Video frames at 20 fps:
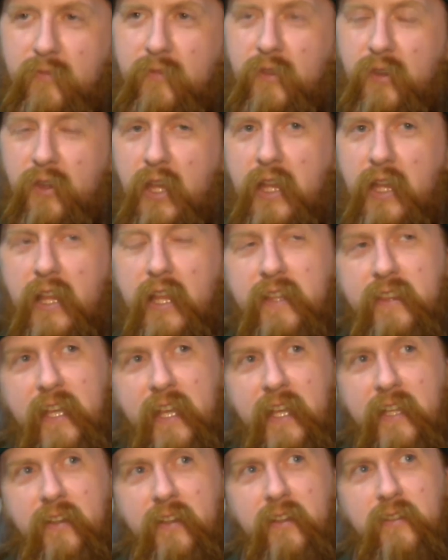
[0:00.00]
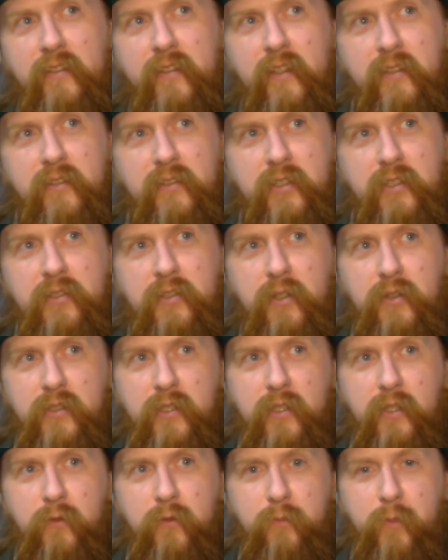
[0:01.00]
Well, I like that. It just shows
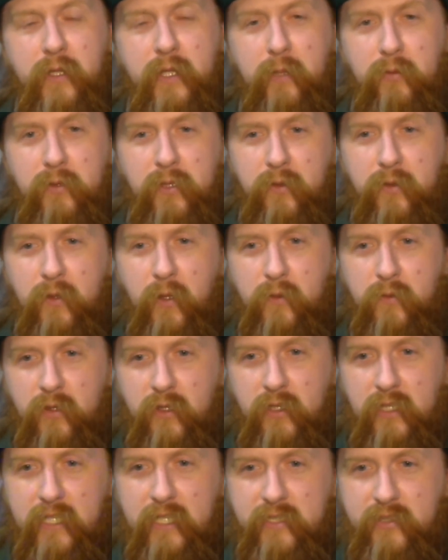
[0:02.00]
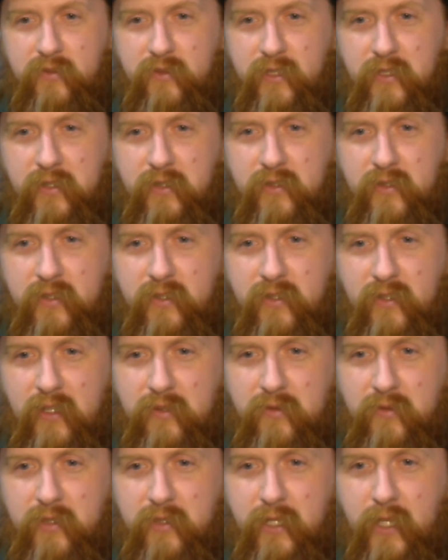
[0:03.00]
that you've been able to grow over the last 3 years.
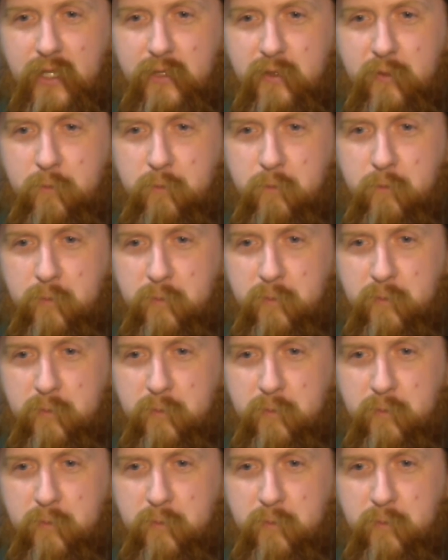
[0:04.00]
That's really awesome.